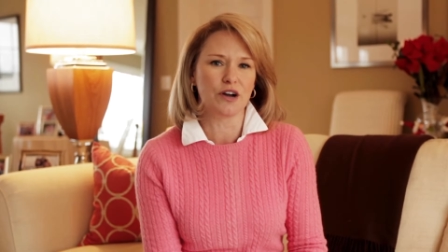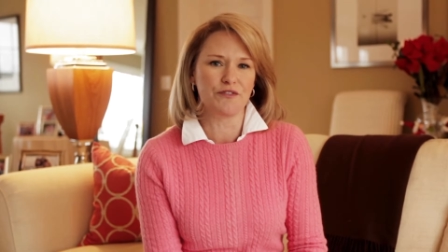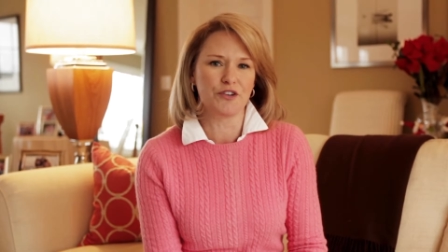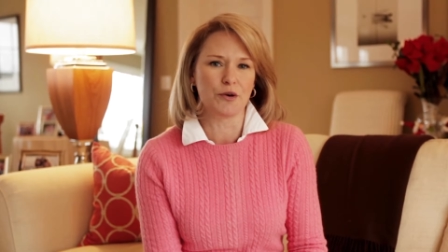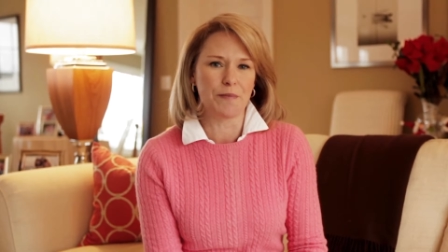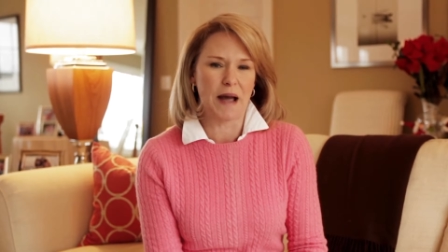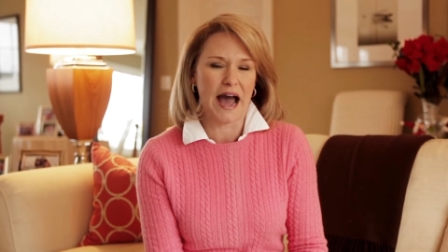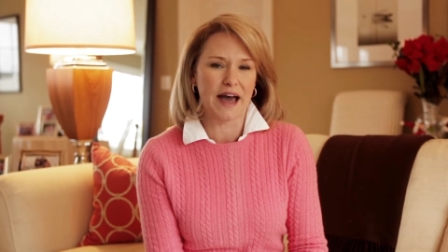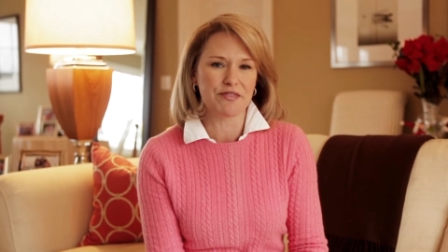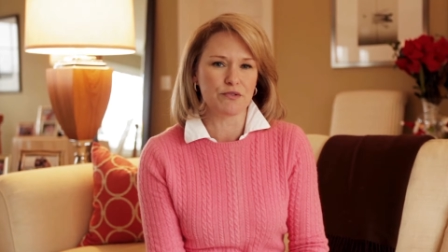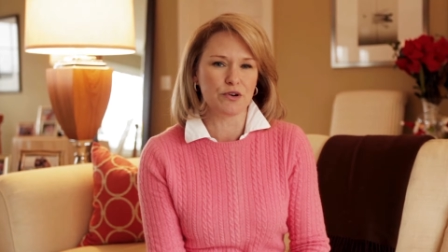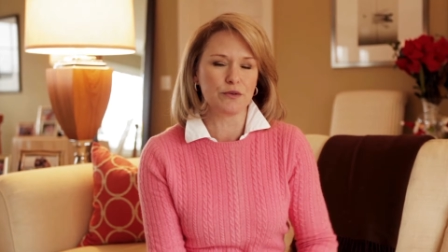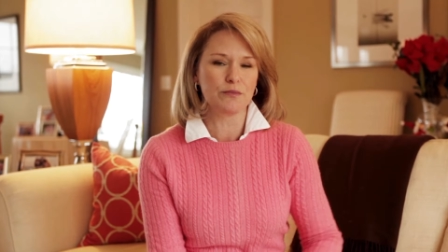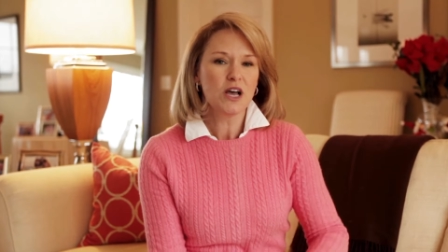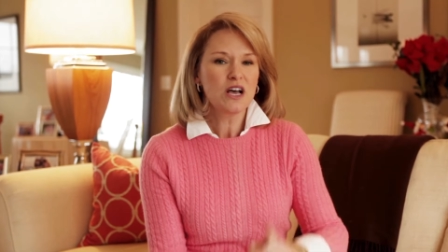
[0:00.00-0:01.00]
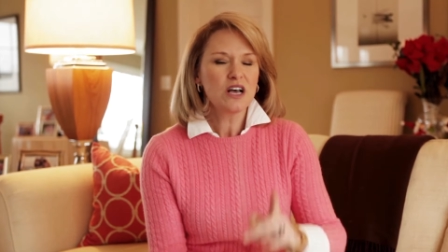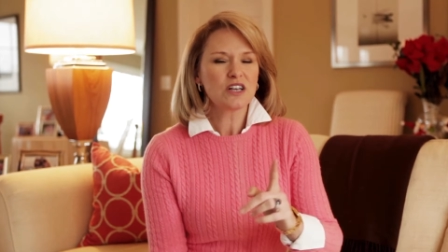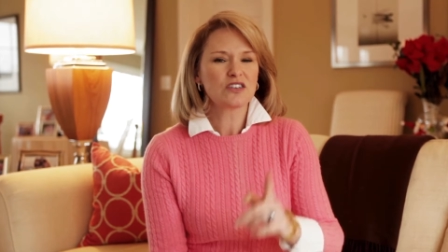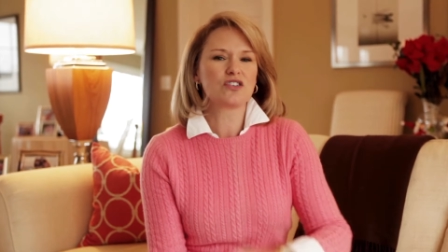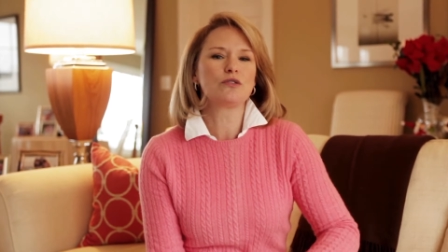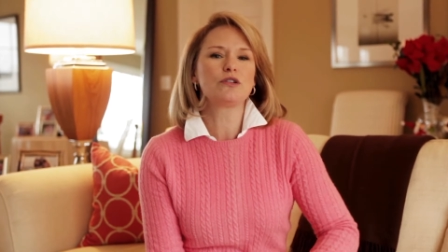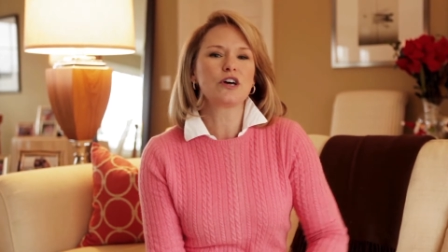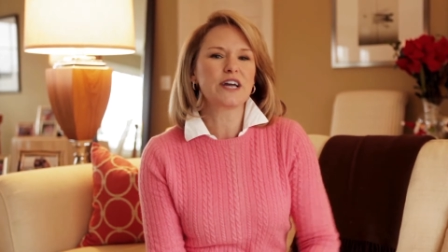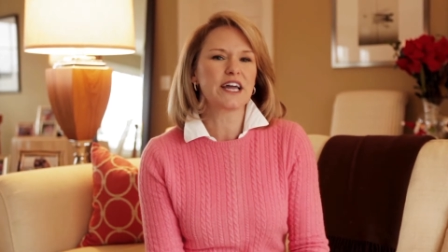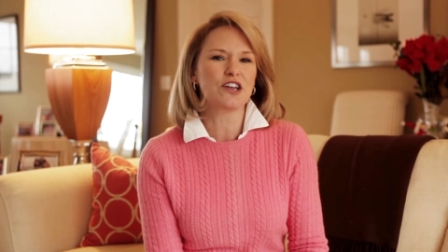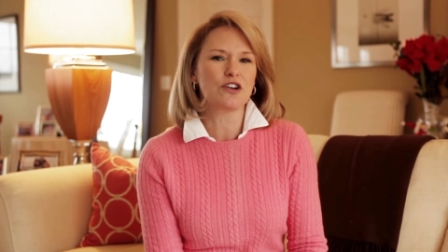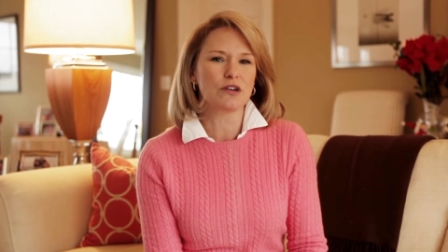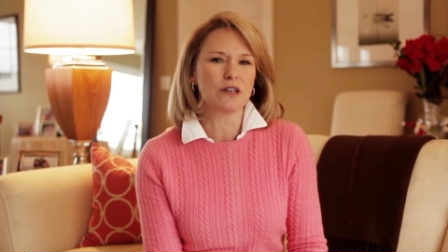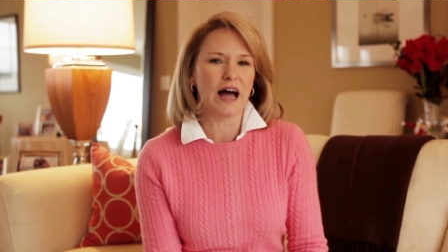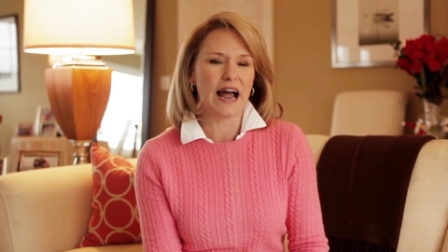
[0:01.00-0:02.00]
of your bathroom. So look at
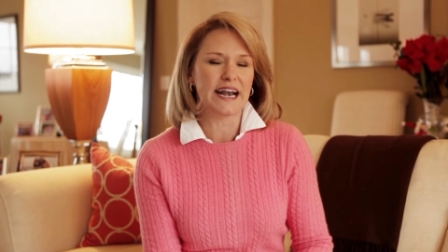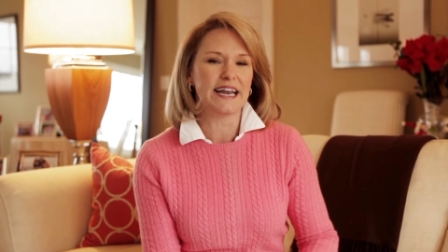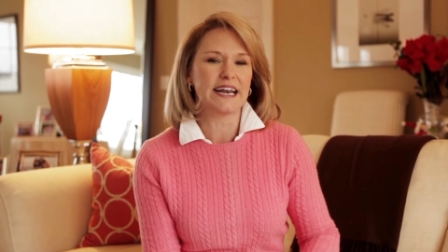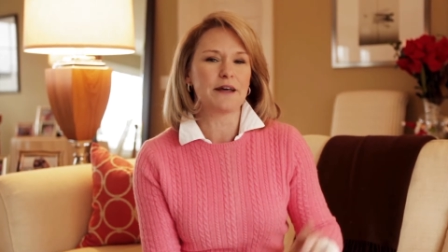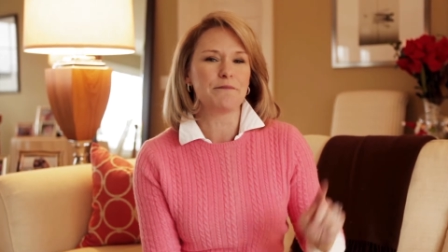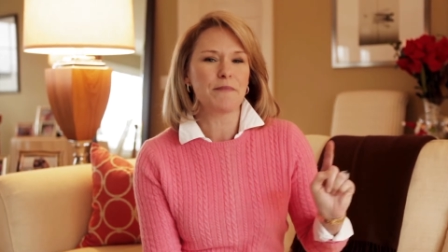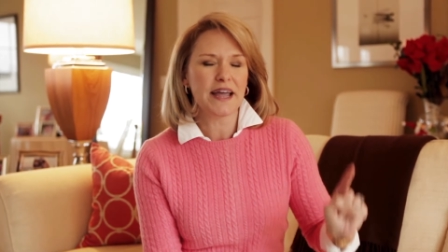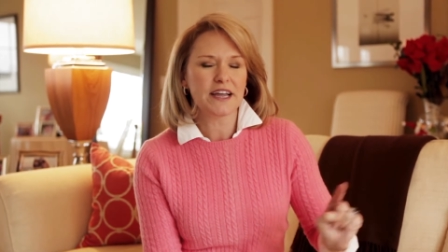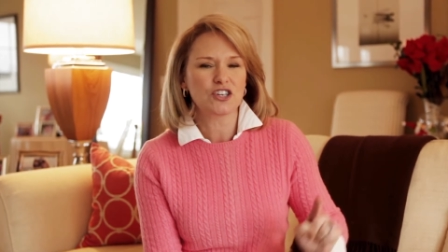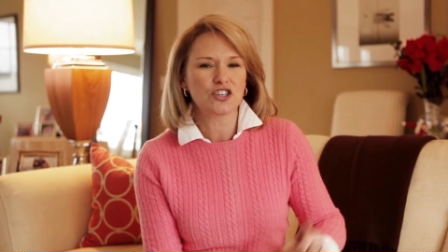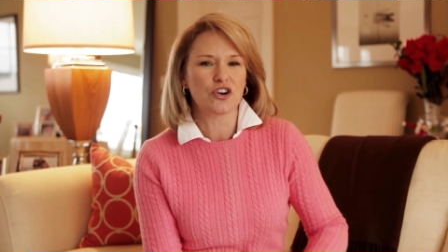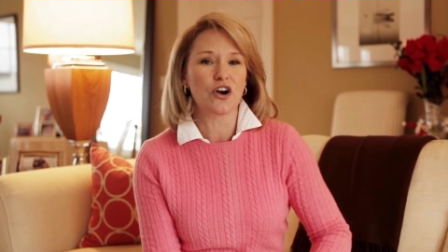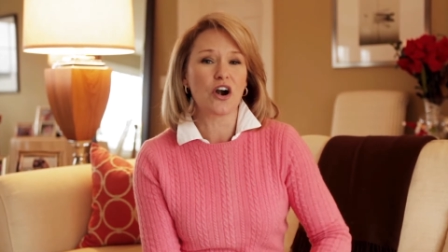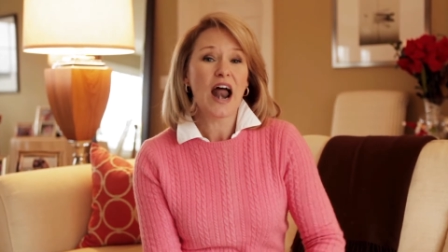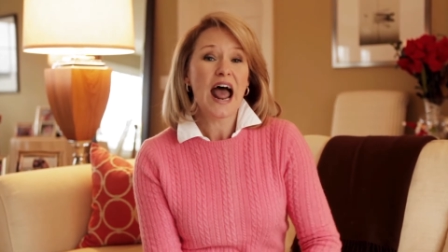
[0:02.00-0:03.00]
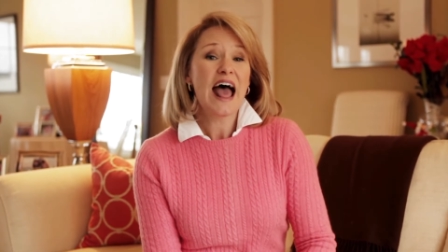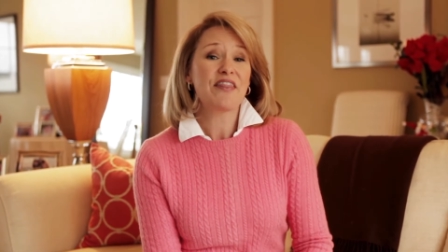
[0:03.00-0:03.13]
your lighting and make sure